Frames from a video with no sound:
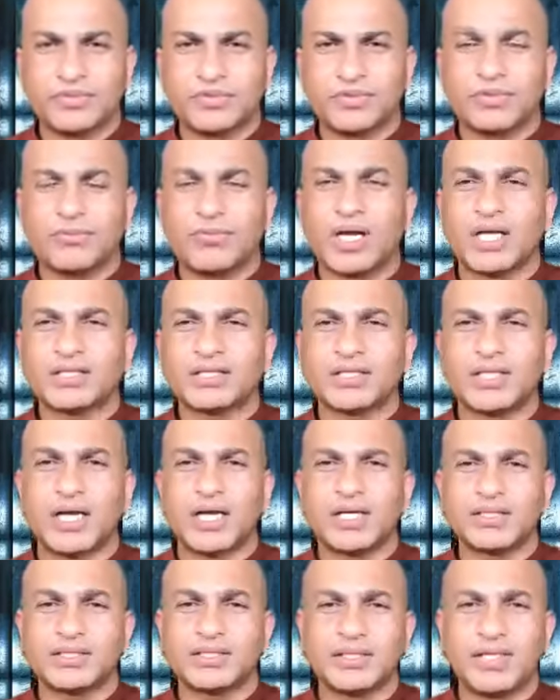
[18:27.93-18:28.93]
So Master
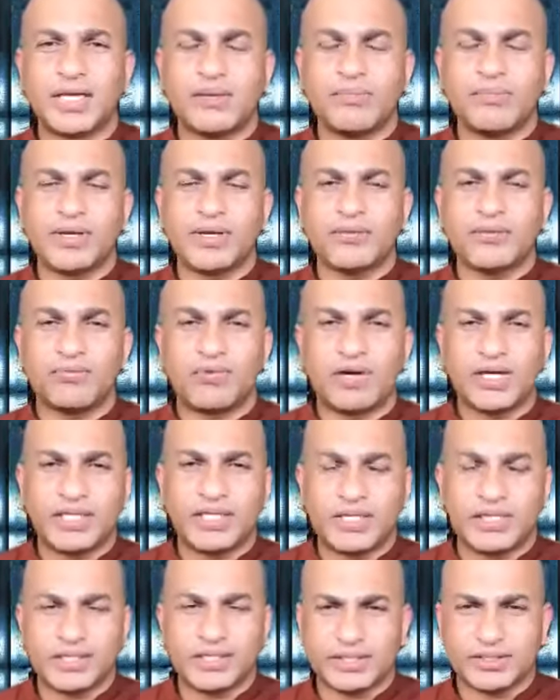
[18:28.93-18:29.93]
asked, tell me what
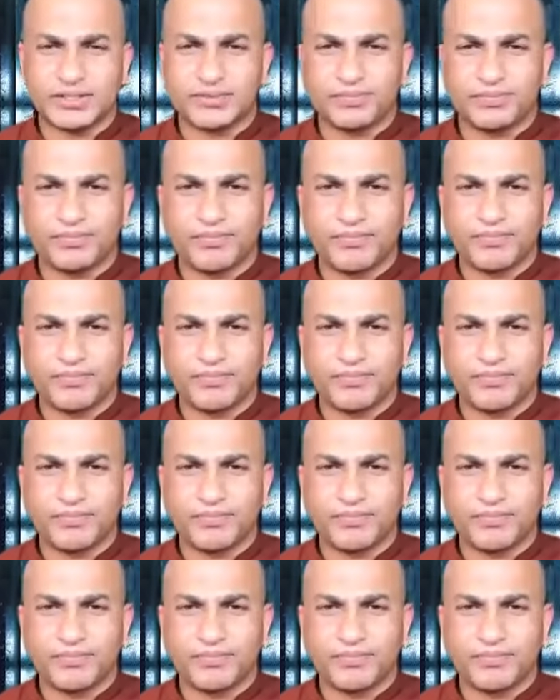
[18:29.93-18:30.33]
it is.